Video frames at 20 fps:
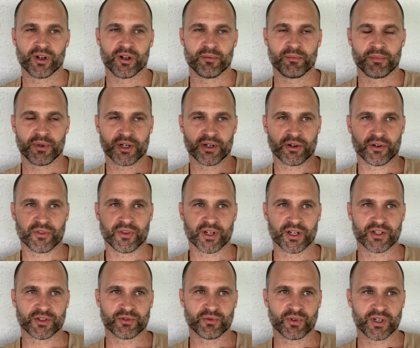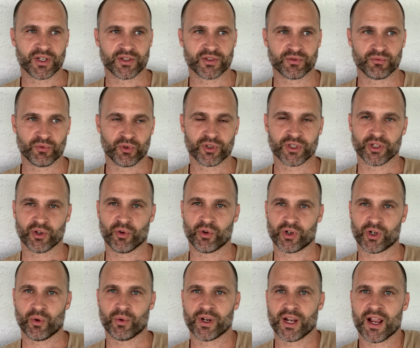And the bigger thing is really
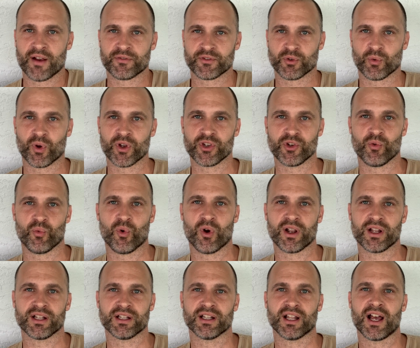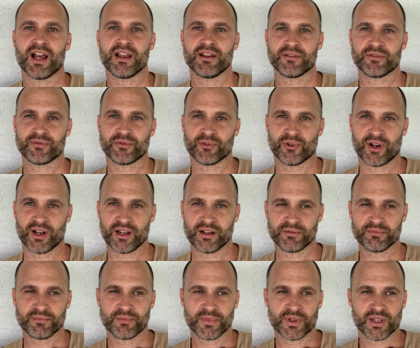going after what you want in life, right?
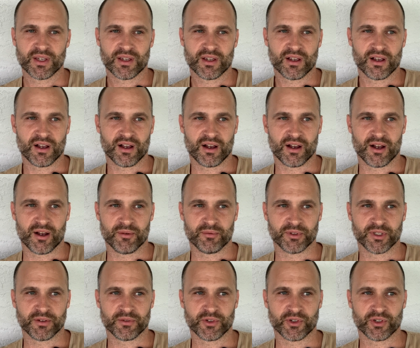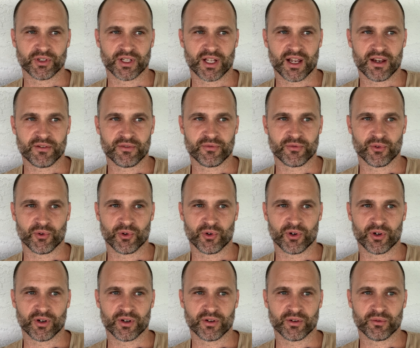Living your life
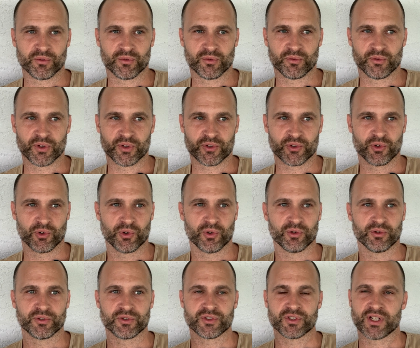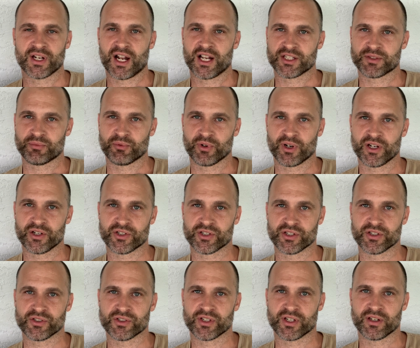with goals and
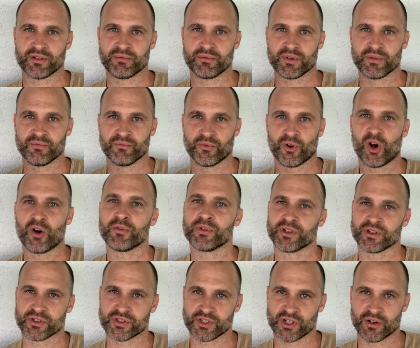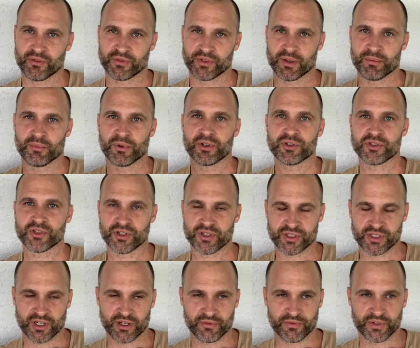aspirations, and involving yourself and immersing
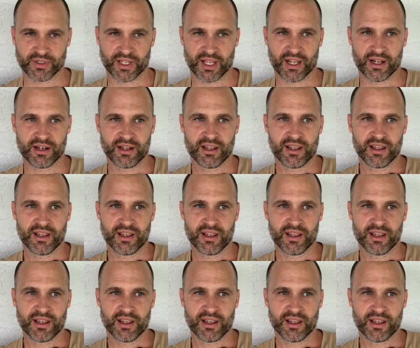yourself in that.